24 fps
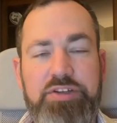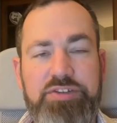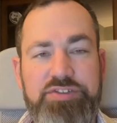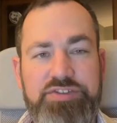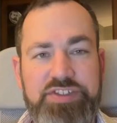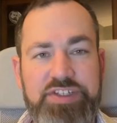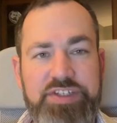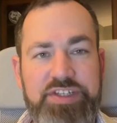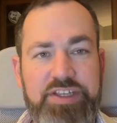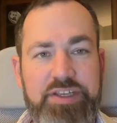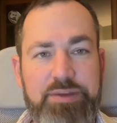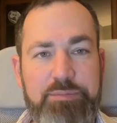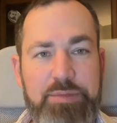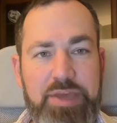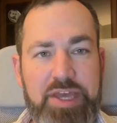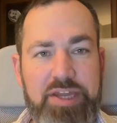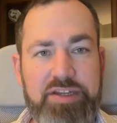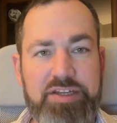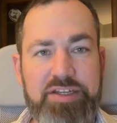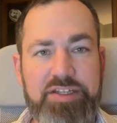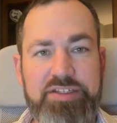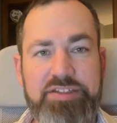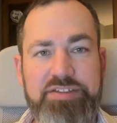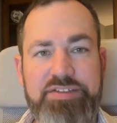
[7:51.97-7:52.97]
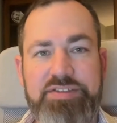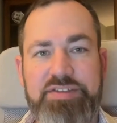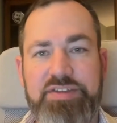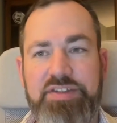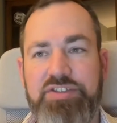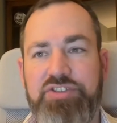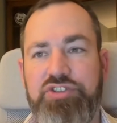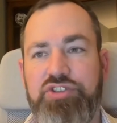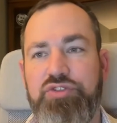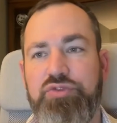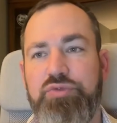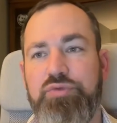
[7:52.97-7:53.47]
city amenities
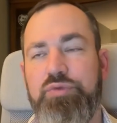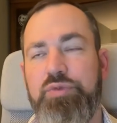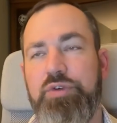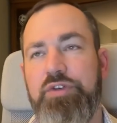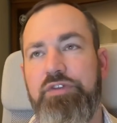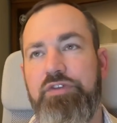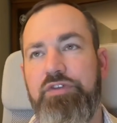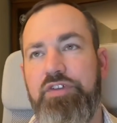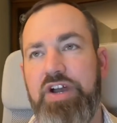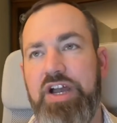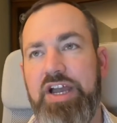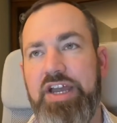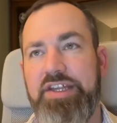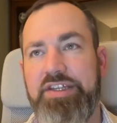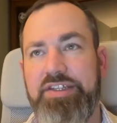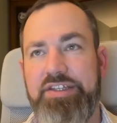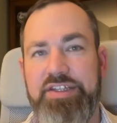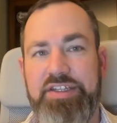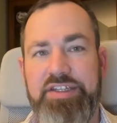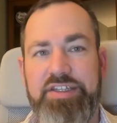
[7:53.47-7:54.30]
that you will find